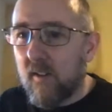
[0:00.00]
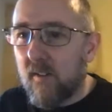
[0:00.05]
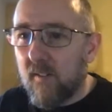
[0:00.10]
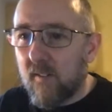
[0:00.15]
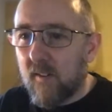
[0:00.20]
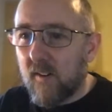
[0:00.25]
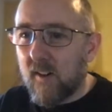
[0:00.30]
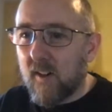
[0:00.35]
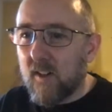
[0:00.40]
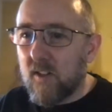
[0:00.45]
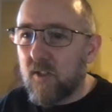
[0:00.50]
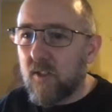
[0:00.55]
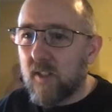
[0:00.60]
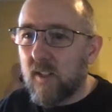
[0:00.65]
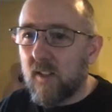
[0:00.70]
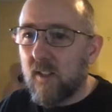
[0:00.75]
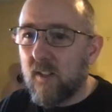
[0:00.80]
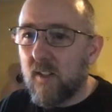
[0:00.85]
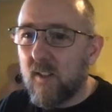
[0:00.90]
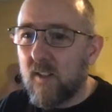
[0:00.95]
All right.
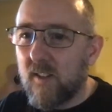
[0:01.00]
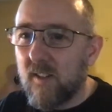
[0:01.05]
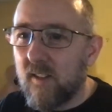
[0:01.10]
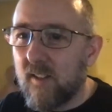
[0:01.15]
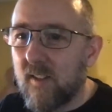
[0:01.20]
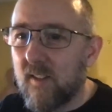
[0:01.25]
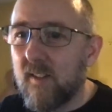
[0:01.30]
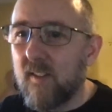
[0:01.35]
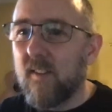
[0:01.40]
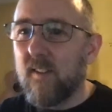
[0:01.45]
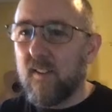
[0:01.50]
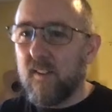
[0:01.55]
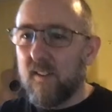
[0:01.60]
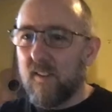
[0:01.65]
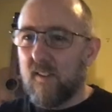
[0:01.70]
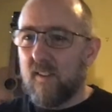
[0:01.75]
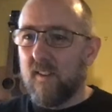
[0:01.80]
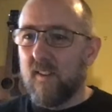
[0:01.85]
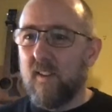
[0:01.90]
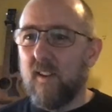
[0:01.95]

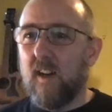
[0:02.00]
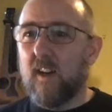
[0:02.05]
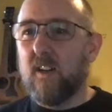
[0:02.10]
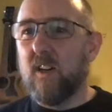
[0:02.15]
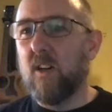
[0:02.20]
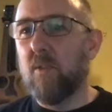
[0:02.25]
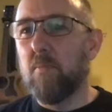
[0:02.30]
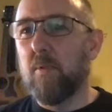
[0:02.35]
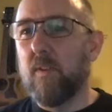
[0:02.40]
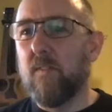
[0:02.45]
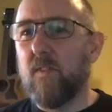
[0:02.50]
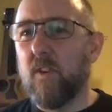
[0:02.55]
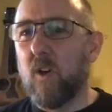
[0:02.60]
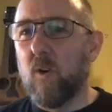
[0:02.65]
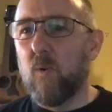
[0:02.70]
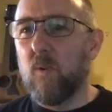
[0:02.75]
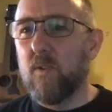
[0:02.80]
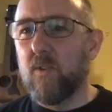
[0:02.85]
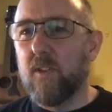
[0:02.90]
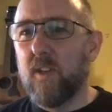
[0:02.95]
I can't believe no
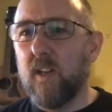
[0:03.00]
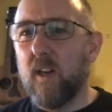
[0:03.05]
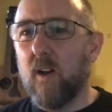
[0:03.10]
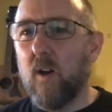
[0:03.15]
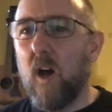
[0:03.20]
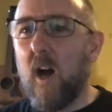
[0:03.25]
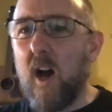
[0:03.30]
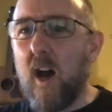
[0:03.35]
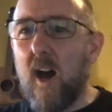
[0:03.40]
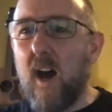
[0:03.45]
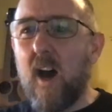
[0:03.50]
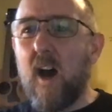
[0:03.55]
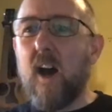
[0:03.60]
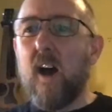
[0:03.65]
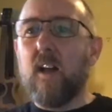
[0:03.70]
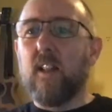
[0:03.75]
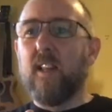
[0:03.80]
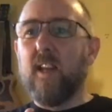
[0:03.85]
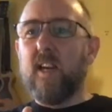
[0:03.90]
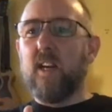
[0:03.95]
one's
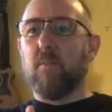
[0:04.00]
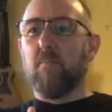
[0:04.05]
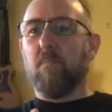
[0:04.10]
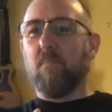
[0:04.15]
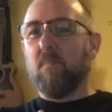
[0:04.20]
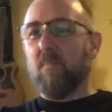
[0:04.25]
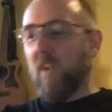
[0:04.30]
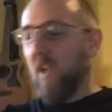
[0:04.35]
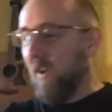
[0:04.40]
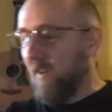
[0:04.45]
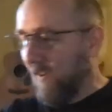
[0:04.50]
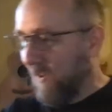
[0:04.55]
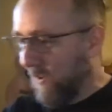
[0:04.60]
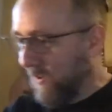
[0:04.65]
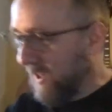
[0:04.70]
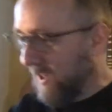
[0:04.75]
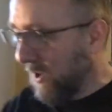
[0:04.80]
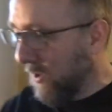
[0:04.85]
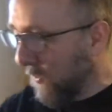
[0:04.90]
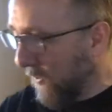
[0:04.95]
Liam,
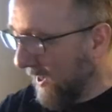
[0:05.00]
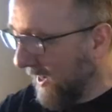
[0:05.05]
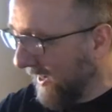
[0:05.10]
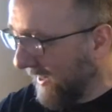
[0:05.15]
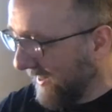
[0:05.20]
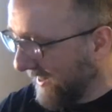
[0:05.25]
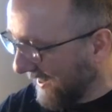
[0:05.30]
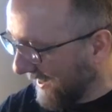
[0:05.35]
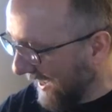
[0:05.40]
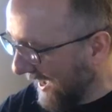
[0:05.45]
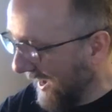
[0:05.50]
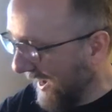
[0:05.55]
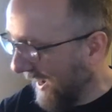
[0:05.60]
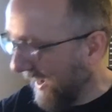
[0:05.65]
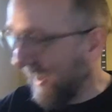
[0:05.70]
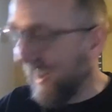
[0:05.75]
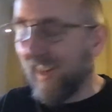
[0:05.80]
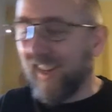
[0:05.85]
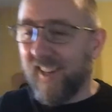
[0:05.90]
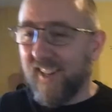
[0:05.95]
you're winning today.
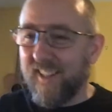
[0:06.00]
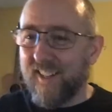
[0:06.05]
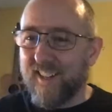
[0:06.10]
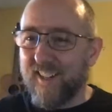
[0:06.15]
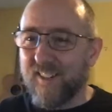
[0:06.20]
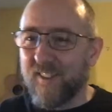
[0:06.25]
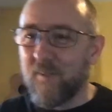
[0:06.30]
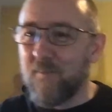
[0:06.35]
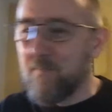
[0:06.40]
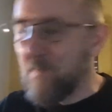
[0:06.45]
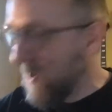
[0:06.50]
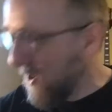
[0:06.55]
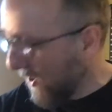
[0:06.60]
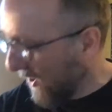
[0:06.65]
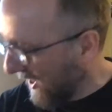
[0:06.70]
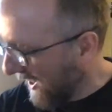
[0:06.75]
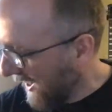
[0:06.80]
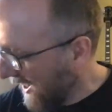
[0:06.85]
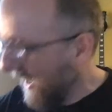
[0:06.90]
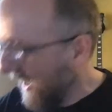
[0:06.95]
You're getting a
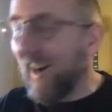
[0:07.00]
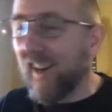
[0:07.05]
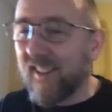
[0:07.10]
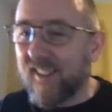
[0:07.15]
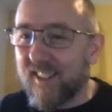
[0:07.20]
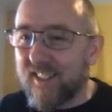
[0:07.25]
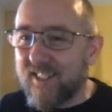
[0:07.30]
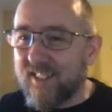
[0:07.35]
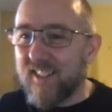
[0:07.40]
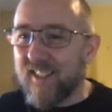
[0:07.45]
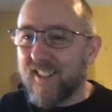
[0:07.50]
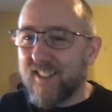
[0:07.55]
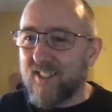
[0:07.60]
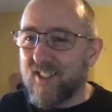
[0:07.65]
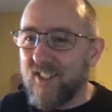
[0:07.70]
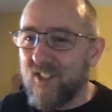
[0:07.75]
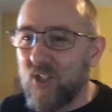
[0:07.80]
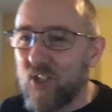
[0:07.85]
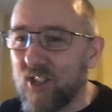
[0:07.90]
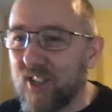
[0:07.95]
mug and a tech
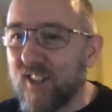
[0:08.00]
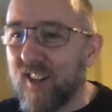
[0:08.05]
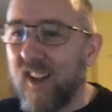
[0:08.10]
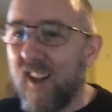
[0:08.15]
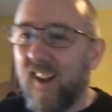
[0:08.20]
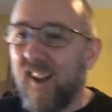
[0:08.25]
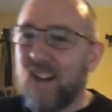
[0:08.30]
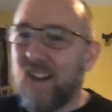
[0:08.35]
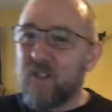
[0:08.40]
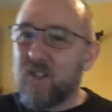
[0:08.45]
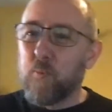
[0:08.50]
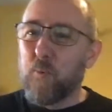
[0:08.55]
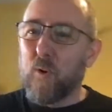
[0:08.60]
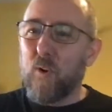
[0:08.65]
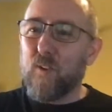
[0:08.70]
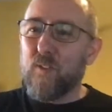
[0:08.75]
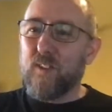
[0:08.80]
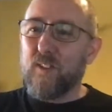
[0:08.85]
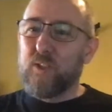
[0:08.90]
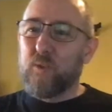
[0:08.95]
T-shirt. It's
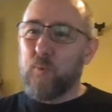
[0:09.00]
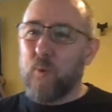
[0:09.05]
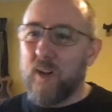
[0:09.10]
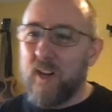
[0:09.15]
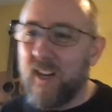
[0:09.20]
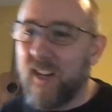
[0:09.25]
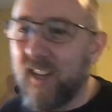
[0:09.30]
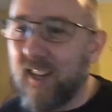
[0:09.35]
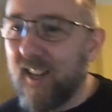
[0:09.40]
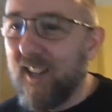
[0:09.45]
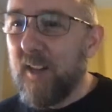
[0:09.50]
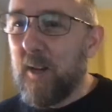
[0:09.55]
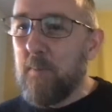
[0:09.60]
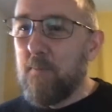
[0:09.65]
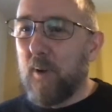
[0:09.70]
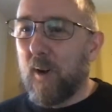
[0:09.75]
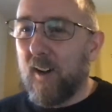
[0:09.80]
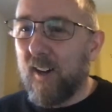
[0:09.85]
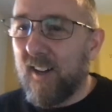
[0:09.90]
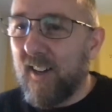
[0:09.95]
Walk This Way
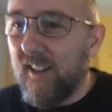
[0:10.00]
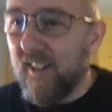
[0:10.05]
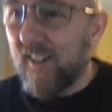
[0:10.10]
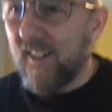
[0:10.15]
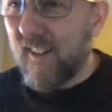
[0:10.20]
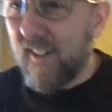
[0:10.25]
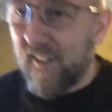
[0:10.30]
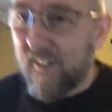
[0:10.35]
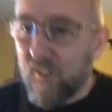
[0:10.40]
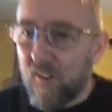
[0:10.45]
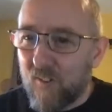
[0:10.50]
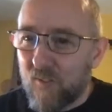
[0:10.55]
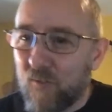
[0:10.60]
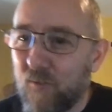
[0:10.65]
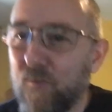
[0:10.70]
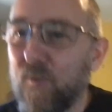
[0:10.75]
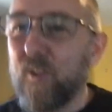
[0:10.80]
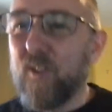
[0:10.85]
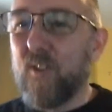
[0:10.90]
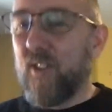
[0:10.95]
by
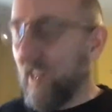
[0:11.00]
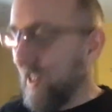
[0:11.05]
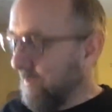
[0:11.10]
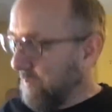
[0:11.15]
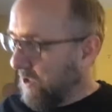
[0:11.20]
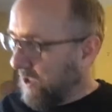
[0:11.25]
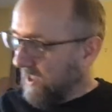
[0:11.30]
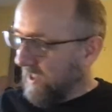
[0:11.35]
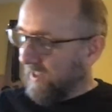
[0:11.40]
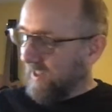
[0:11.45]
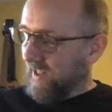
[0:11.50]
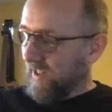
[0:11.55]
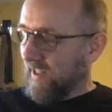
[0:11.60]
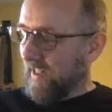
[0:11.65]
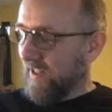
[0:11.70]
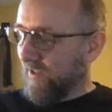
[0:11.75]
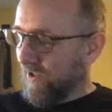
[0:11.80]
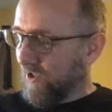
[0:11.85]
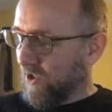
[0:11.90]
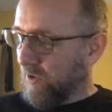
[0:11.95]
Run DMC and
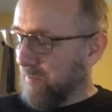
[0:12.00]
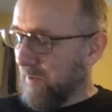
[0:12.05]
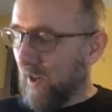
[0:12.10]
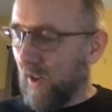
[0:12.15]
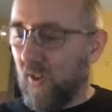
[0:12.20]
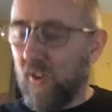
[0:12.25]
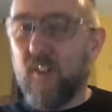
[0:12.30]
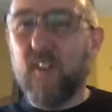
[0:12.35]
Aerosmith.